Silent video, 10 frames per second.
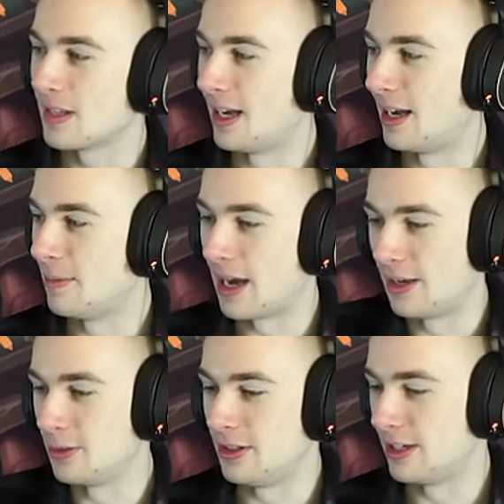I'm, I
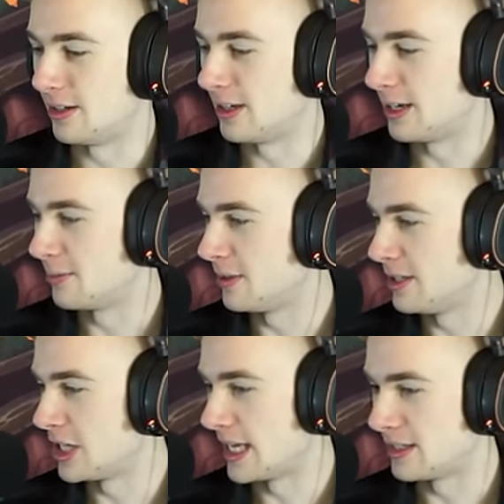wouldn't know. I don't play
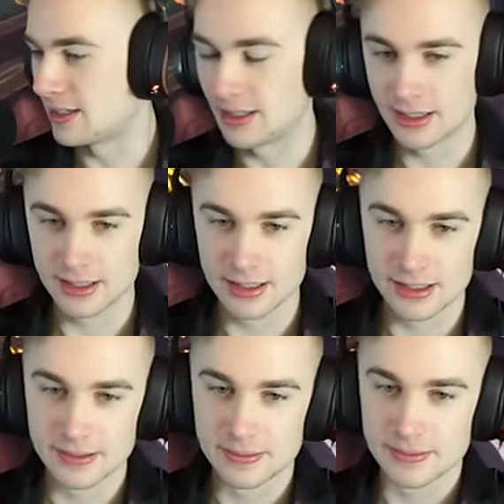jazz.
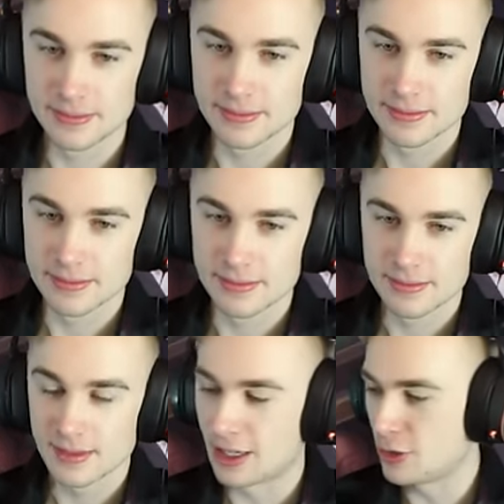
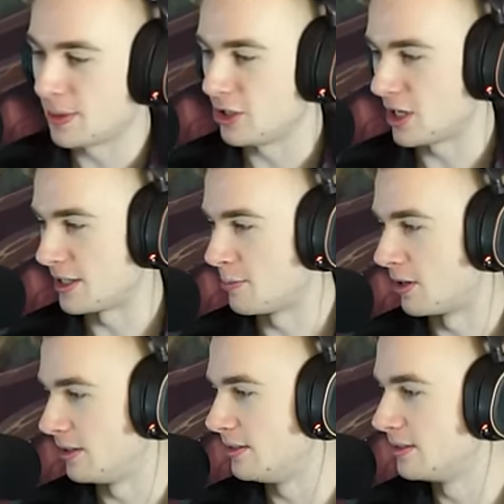I just play jazz
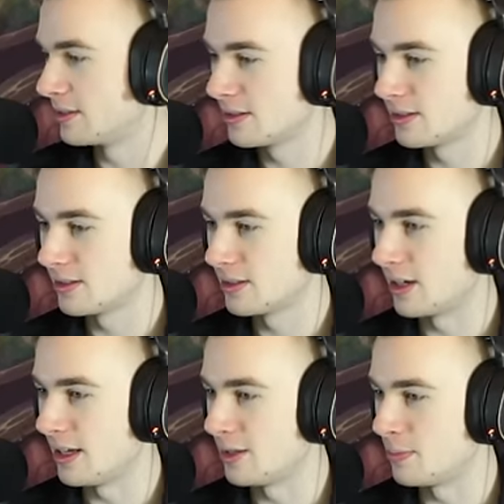bard.
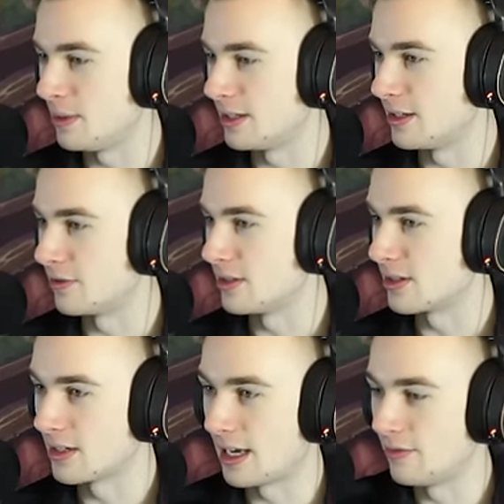All right, there's a big
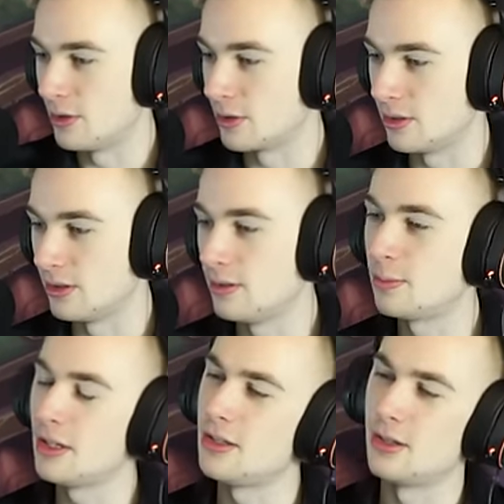difference. I have no clue.
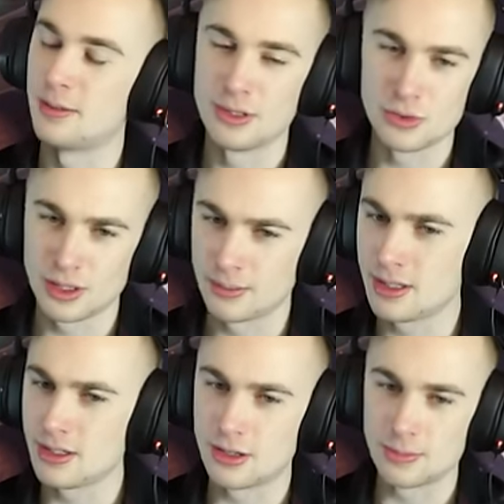Please don't open swing.
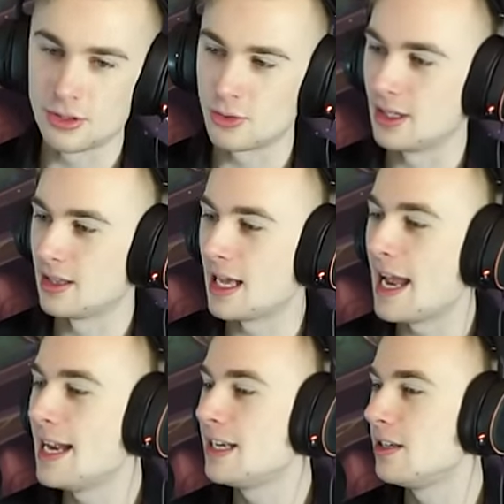Please don't open swing.
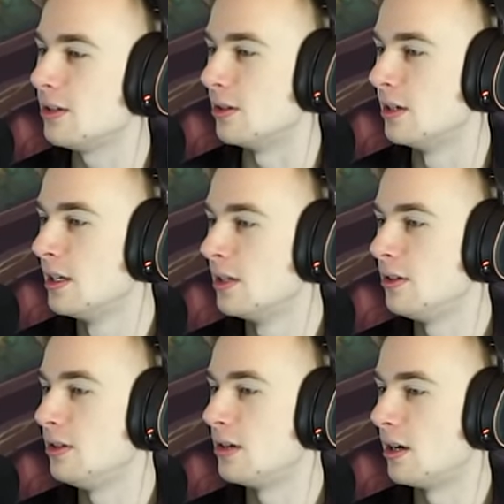Thank you.
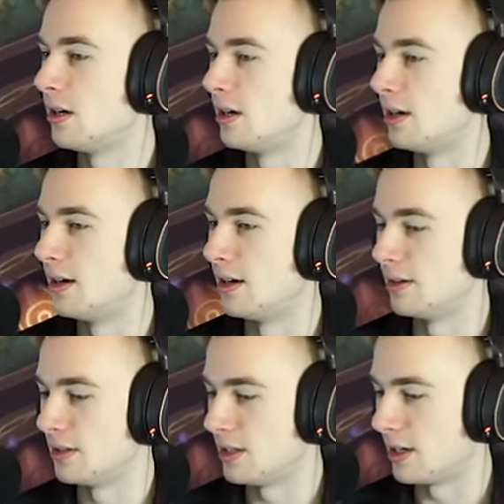No.
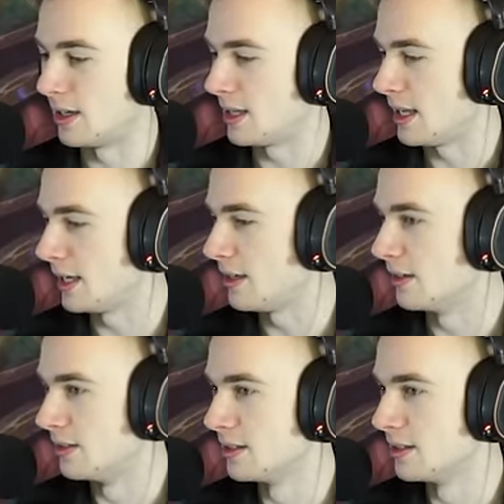Oh, no, thank you.